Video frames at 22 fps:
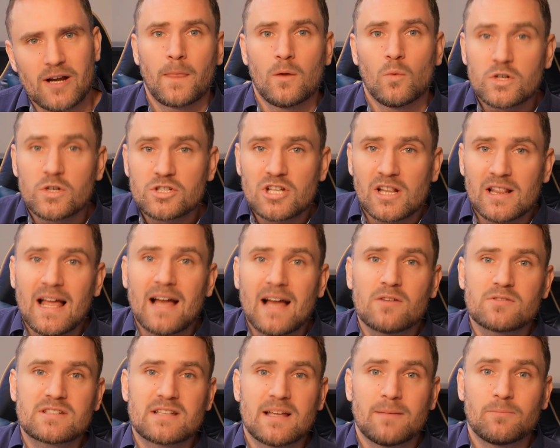which
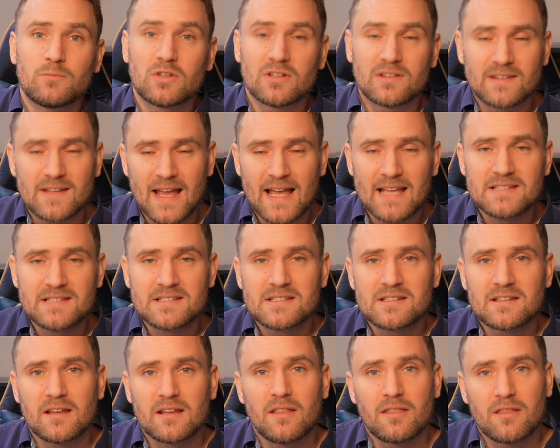allows them to
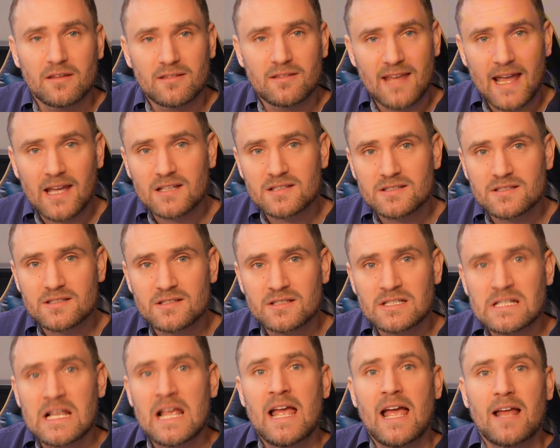test the
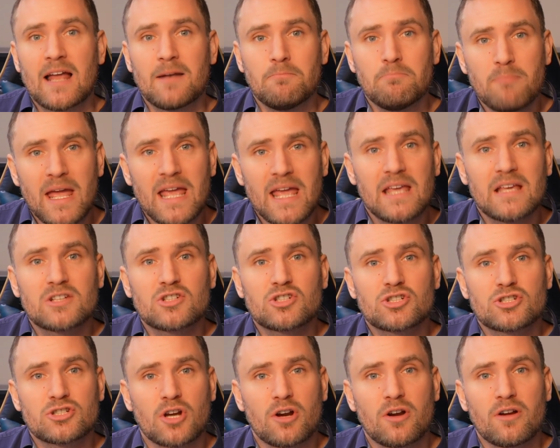texts and make
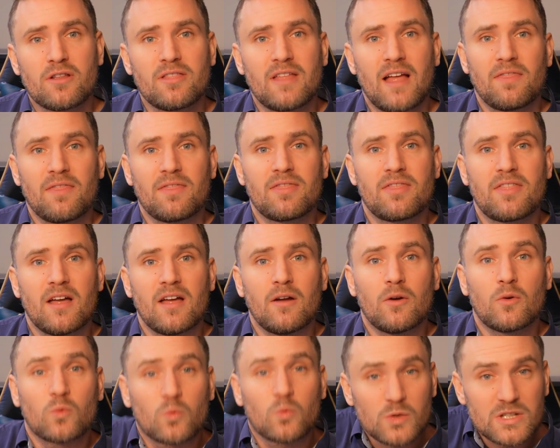sure that the
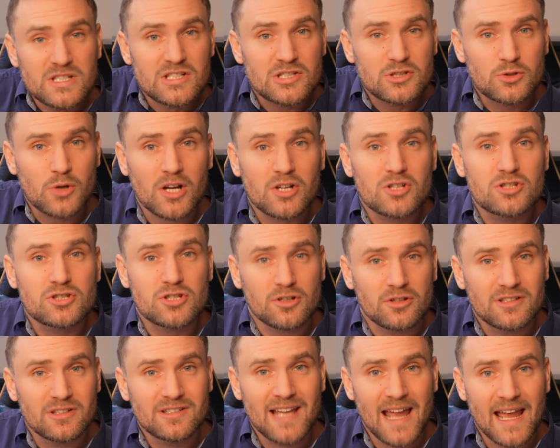
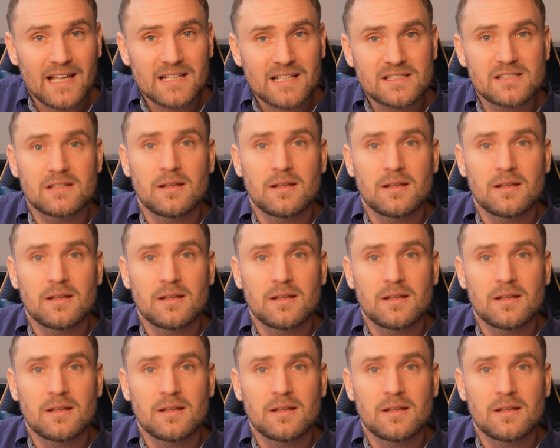restructured text